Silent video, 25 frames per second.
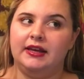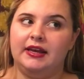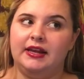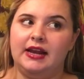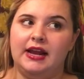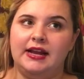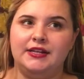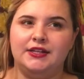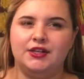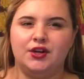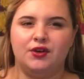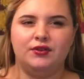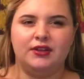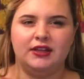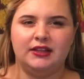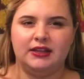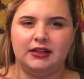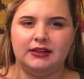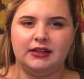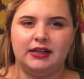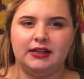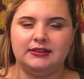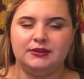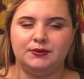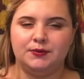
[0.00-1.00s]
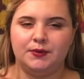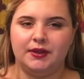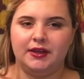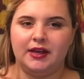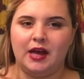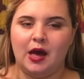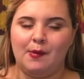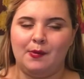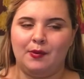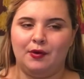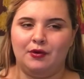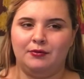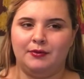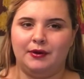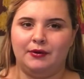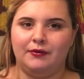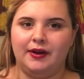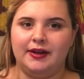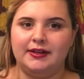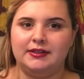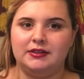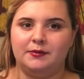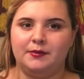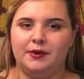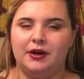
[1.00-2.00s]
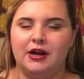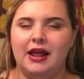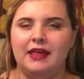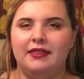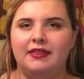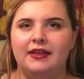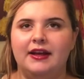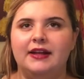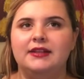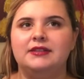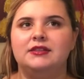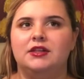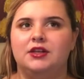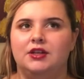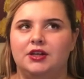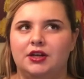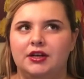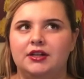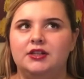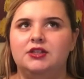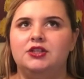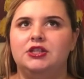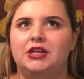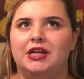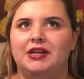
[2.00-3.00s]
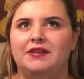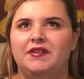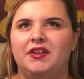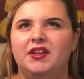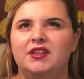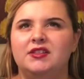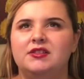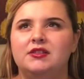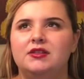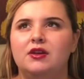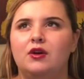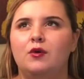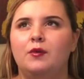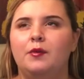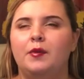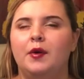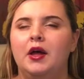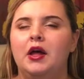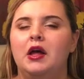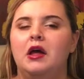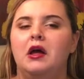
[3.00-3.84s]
and I don't think that that's really helping with my razor burn. I think it's a good shaving soap,